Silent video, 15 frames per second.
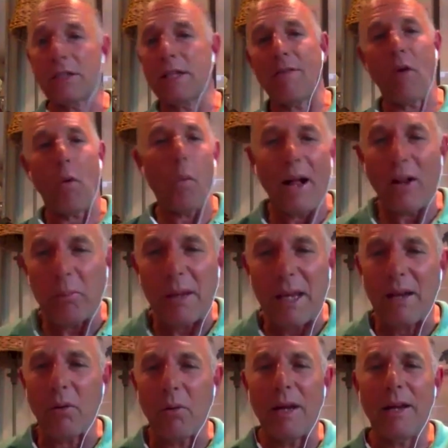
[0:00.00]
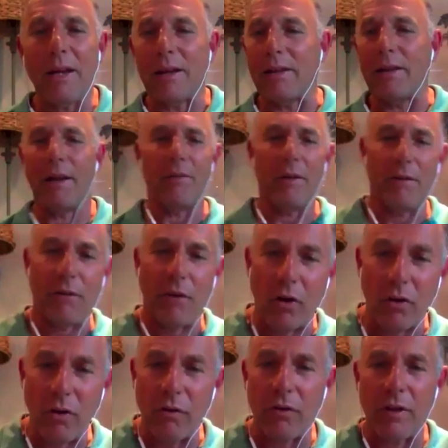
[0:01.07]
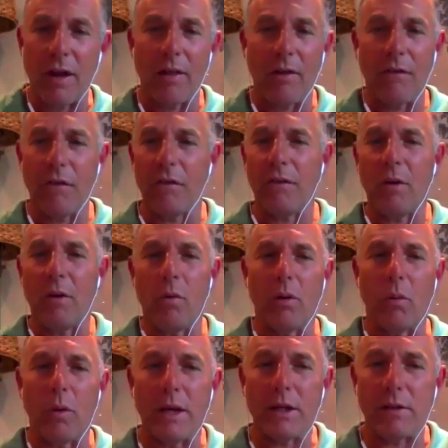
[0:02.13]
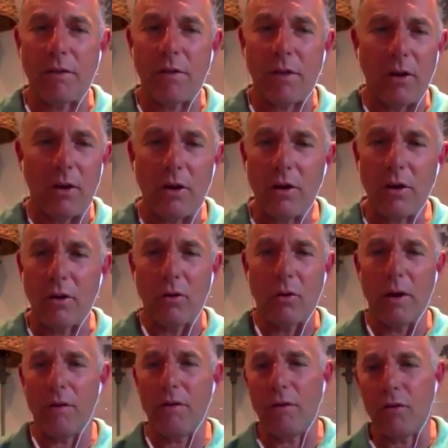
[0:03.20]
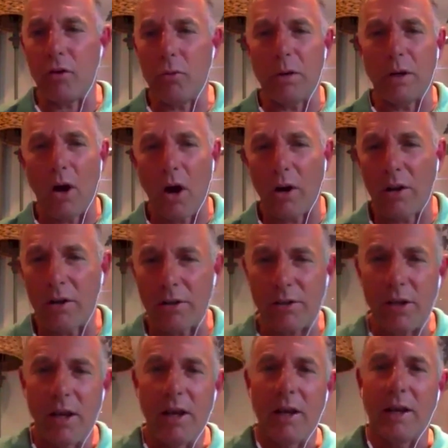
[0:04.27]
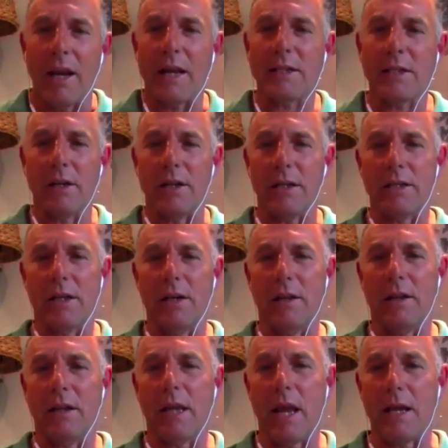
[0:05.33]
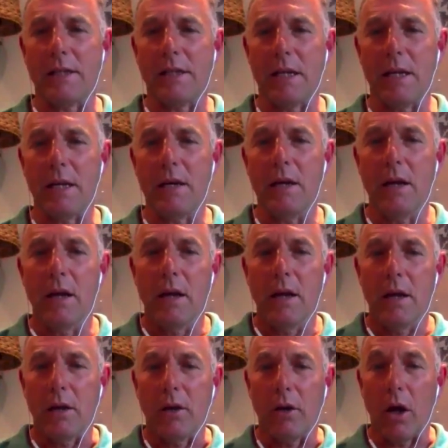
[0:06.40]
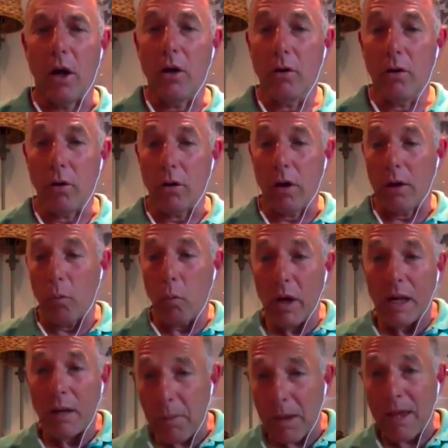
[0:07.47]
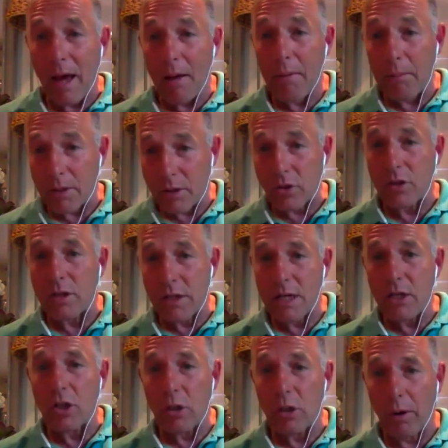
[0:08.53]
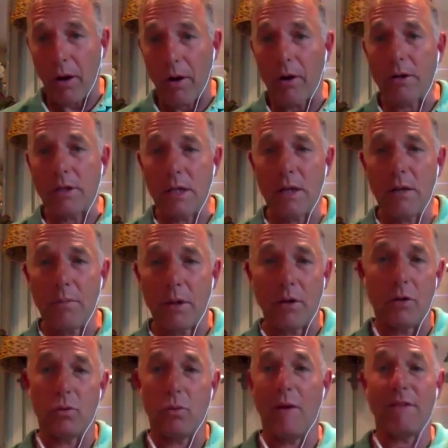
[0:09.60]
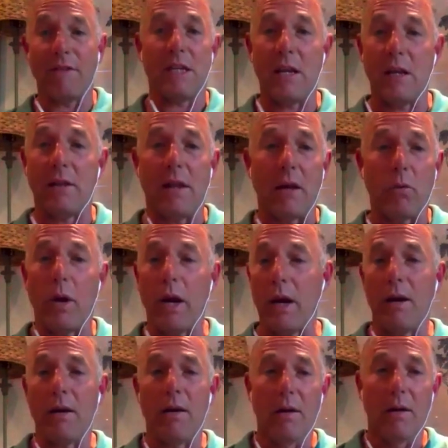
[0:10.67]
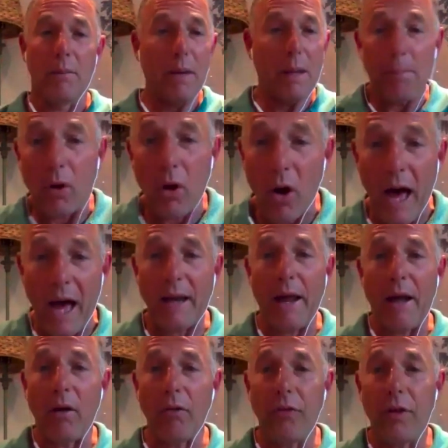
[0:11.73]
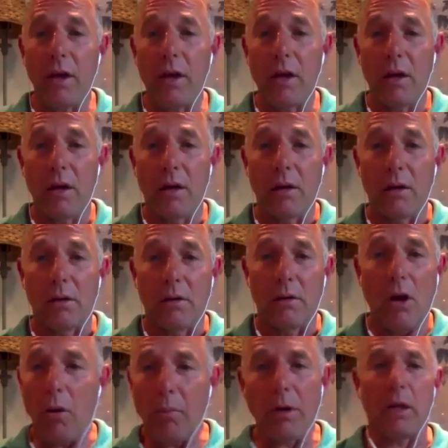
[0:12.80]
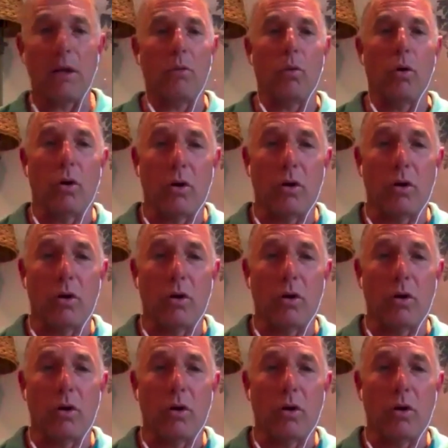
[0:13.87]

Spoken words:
have a well-being week and then we flog you for the other 51 weeks of the year, or have a few bananas next to the till in the canteen, and will it become a strategic priority? Because we've seen that when people are unhealthy, nobody can work,